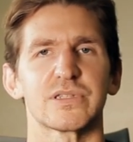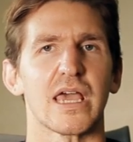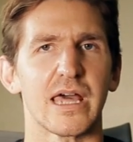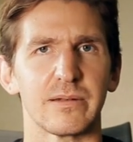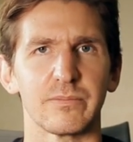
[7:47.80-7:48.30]

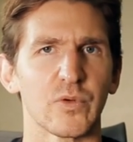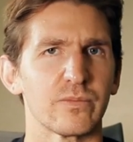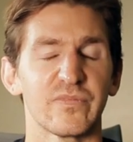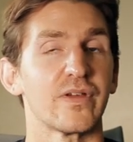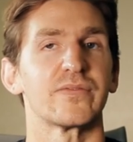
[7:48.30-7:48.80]
10 or
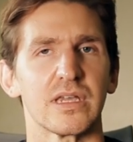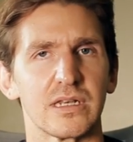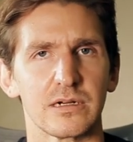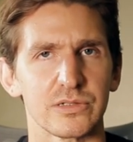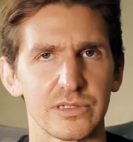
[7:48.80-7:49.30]
15
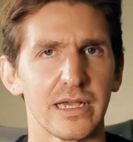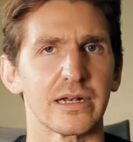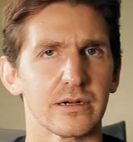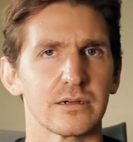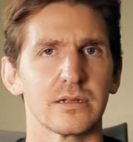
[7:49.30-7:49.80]
years
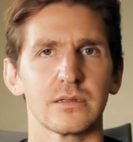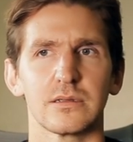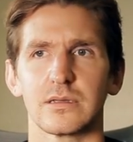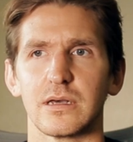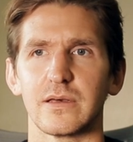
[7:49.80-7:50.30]
later.
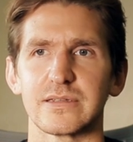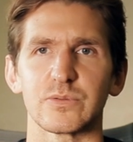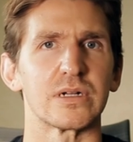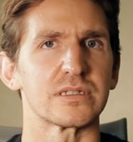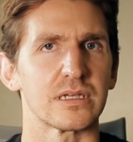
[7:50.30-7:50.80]
That's
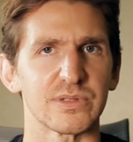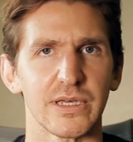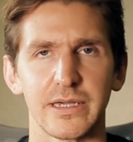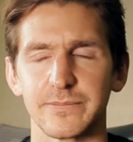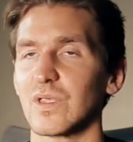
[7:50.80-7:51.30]
what it seems like.